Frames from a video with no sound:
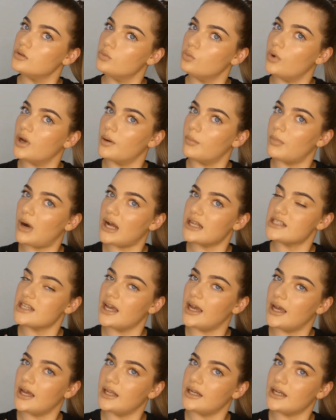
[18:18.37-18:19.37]
when my
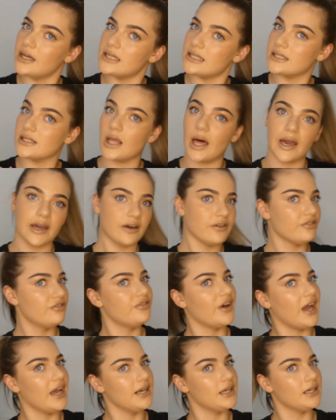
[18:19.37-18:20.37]
tan has like
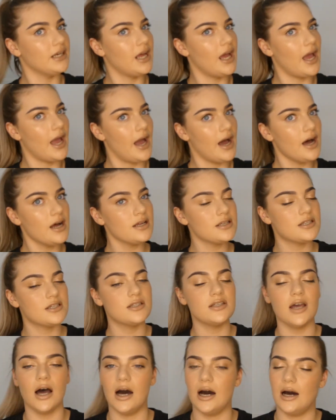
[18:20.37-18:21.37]
faded
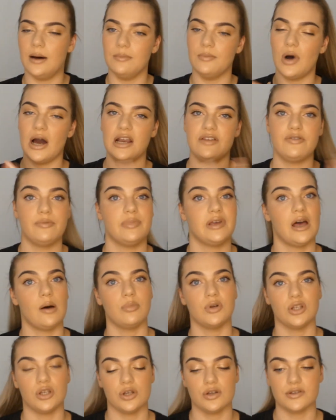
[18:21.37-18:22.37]
out. Might even be
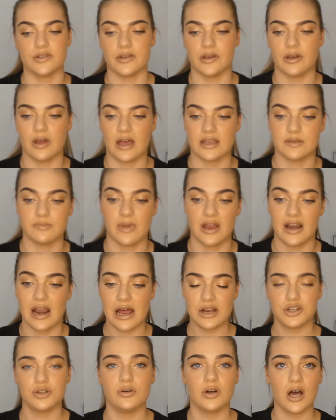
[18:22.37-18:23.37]
able to use it as my
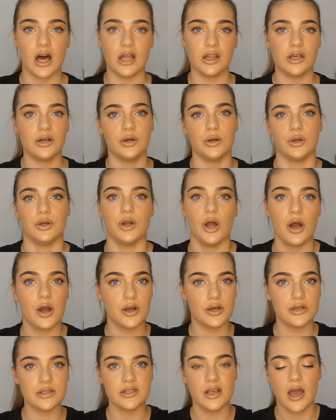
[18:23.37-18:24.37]
natural colour, who
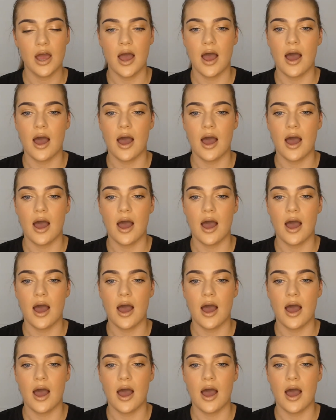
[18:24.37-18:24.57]
knows.